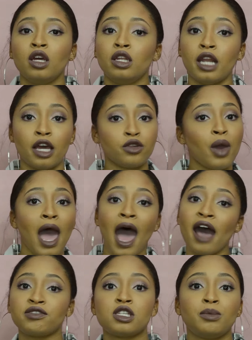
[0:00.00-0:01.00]
Now you
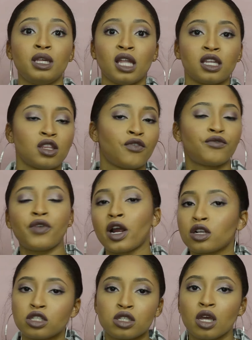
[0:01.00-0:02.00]
have to be like the
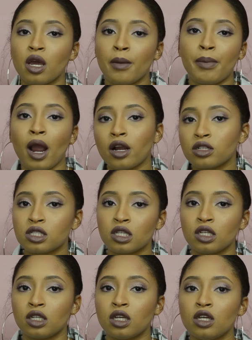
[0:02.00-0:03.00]
first
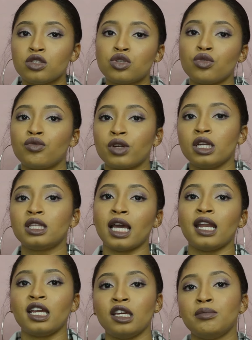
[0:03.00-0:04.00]
person to read
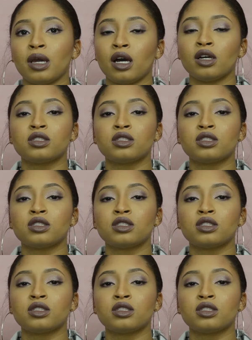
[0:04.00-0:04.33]
that email.